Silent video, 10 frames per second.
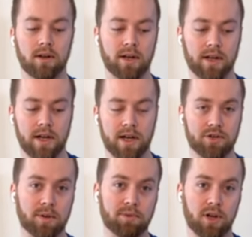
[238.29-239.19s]
on a
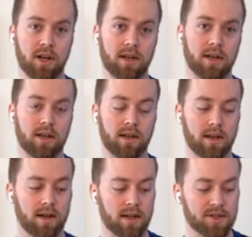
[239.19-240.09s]
drip tray in
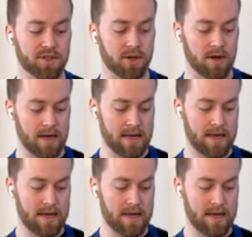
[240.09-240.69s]
an insert,